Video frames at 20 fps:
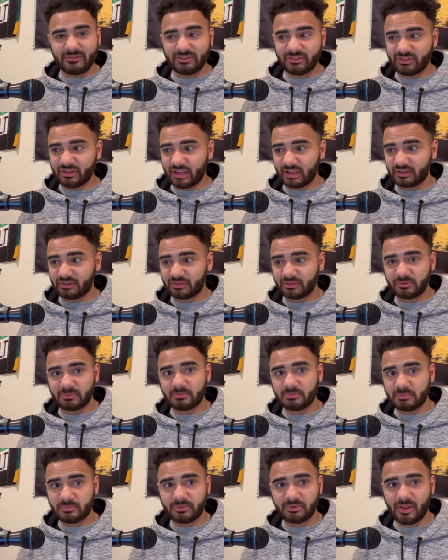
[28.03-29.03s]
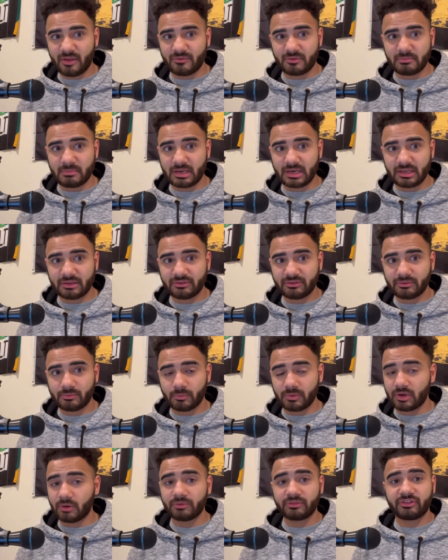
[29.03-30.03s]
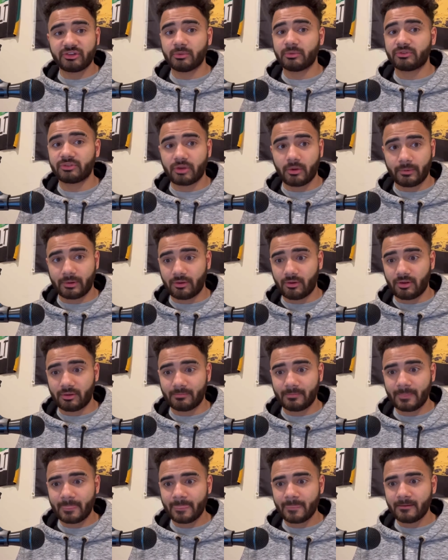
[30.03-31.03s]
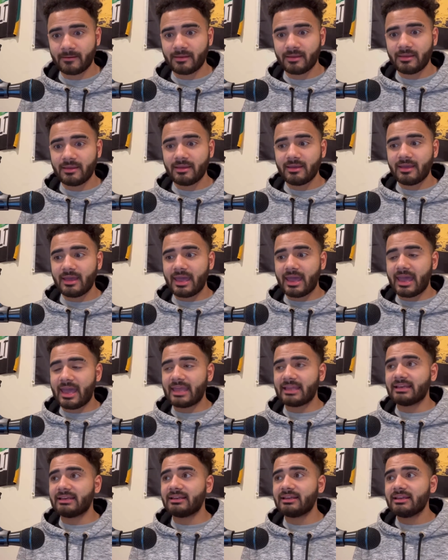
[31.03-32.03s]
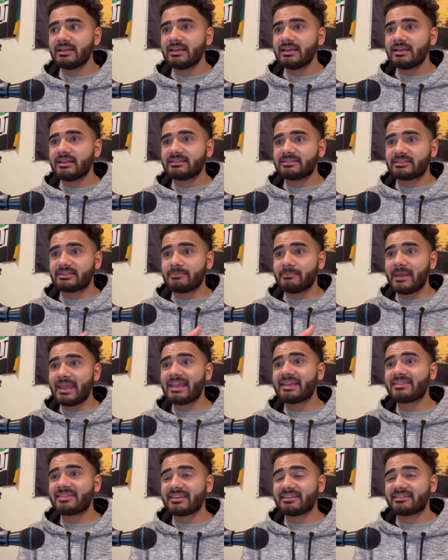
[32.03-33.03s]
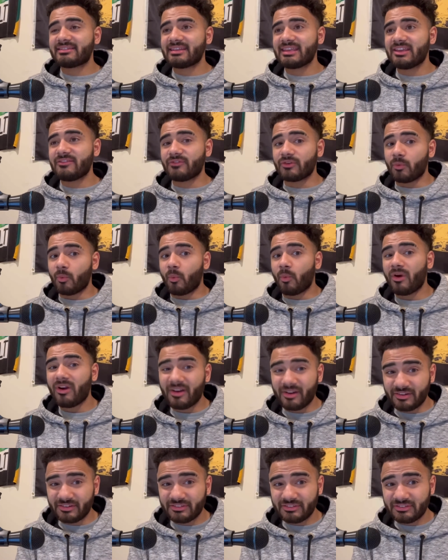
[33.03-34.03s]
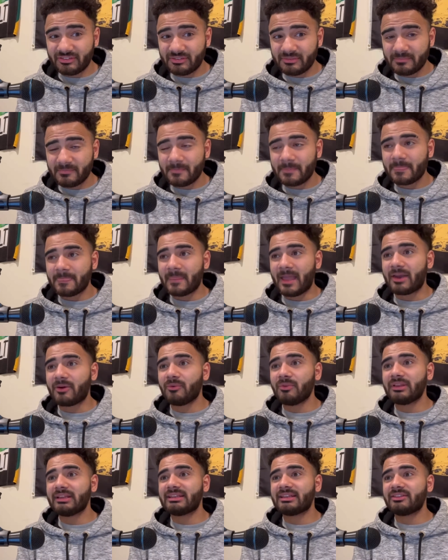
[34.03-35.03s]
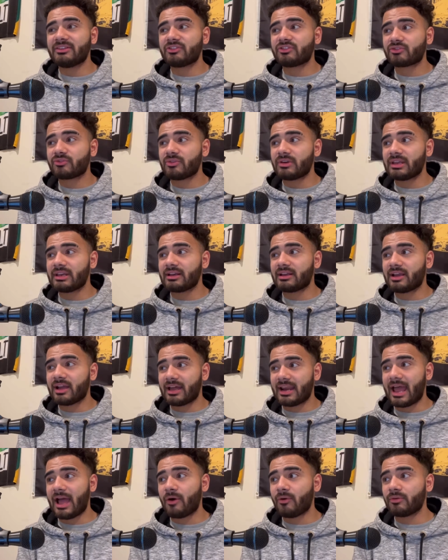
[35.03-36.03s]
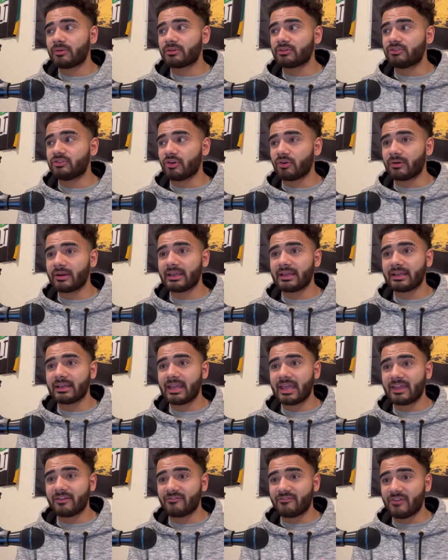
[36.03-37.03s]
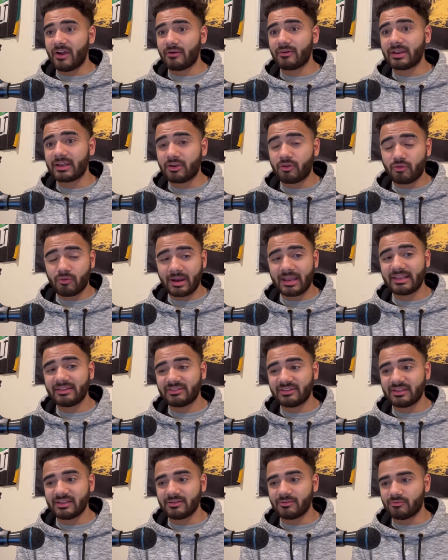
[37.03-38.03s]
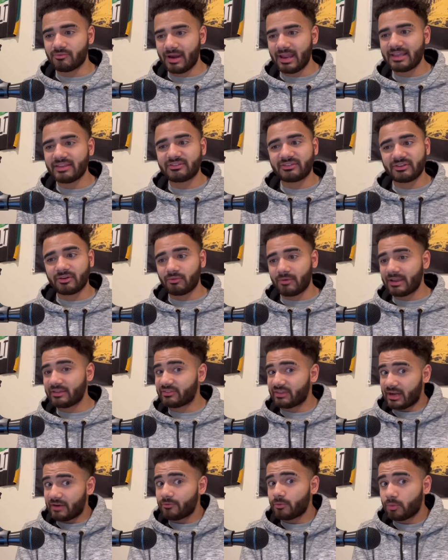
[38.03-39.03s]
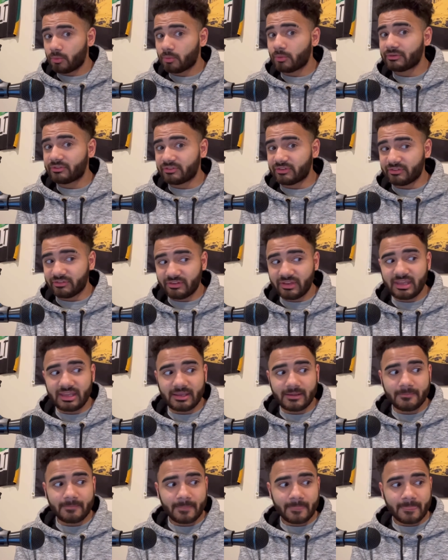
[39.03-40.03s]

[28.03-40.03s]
six, seven minutes. We don't see what's going on. And to make this even worse, not only did the screen cut out during a very crazy race in a race that everyone wants to see,